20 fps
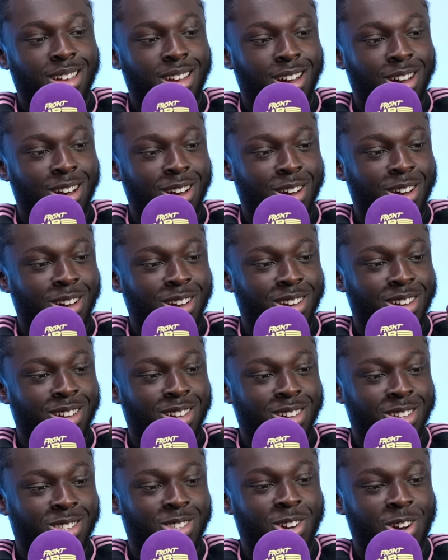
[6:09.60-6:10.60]
Uh,
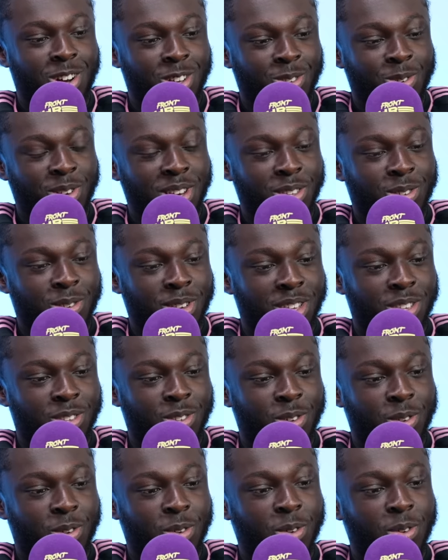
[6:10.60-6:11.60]
Qatar twenty
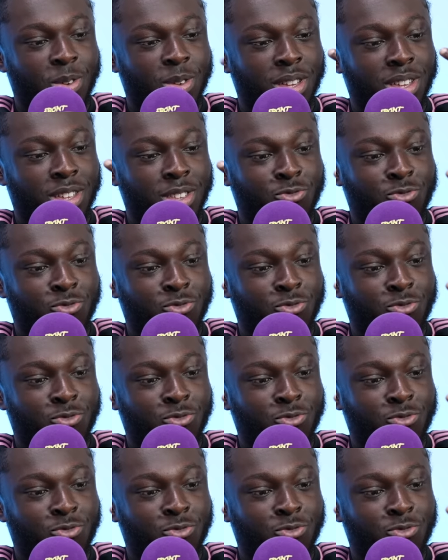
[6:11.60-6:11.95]
twenty-two,